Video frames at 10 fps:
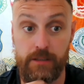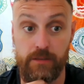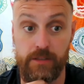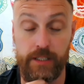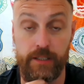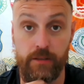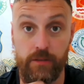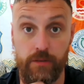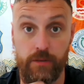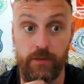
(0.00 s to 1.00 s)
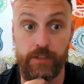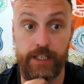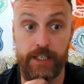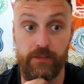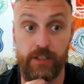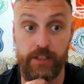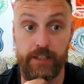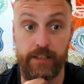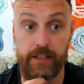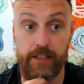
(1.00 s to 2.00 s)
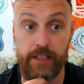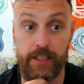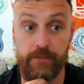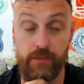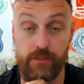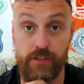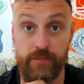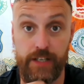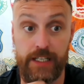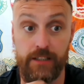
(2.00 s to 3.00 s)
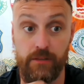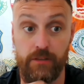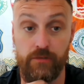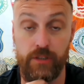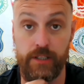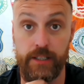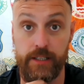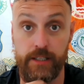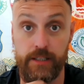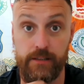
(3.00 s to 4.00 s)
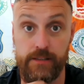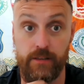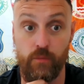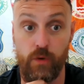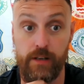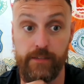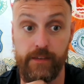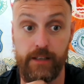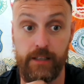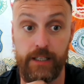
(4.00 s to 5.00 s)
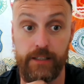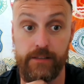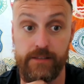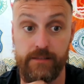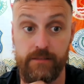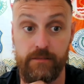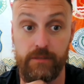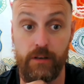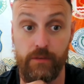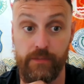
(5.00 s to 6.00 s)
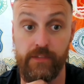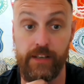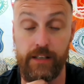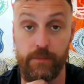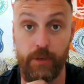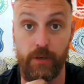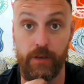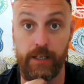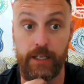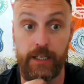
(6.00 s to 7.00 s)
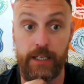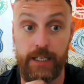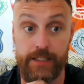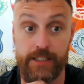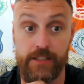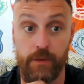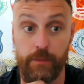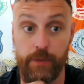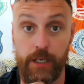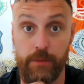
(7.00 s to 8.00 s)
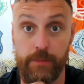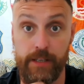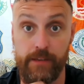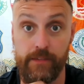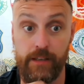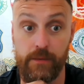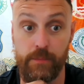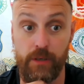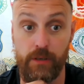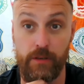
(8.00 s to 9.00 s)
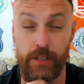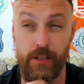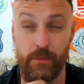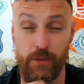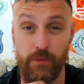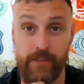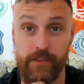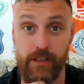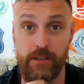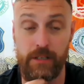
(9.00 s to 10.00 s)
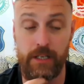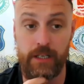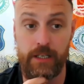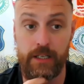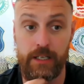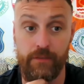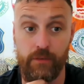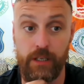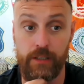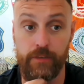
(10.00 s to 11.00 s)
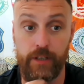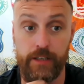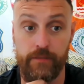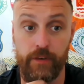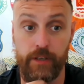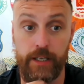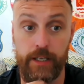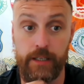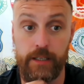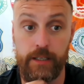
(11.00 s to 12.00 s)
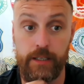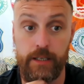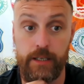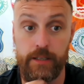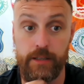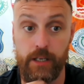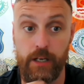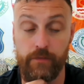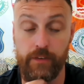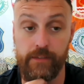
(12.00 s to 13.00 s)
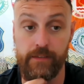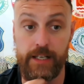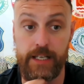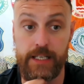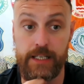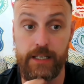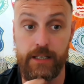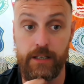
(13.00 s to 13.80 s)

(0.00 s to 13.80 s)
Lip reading: looks like it could hurt Drogheda United here. Of course, Trevala, who own Drogheda United, also own Walsall and also own Silkeborg, and that's where the problem is. Silkeborg only a couple of weeks ago have qualified for the Conference League